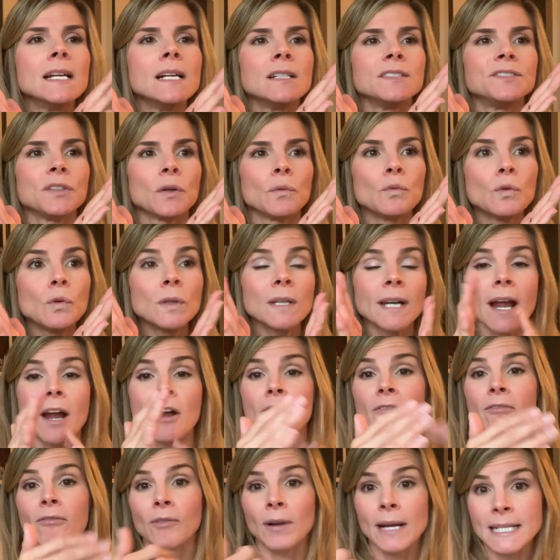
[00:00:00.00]
So Rule and I are
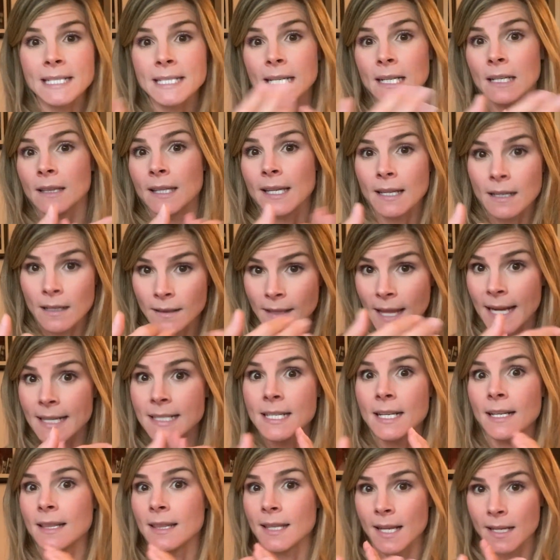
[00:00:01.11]
frantically
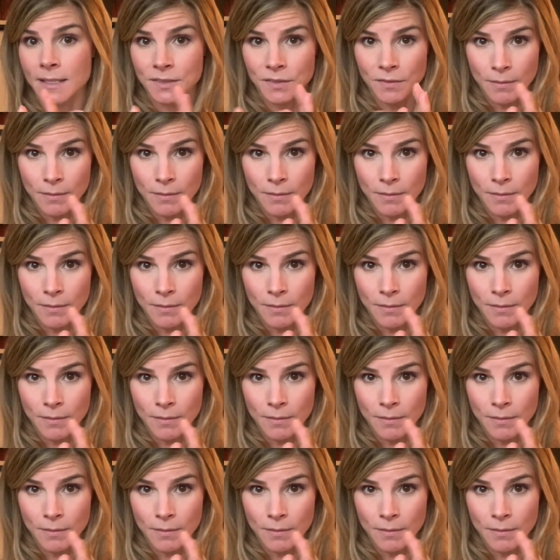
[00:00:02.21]
collecting things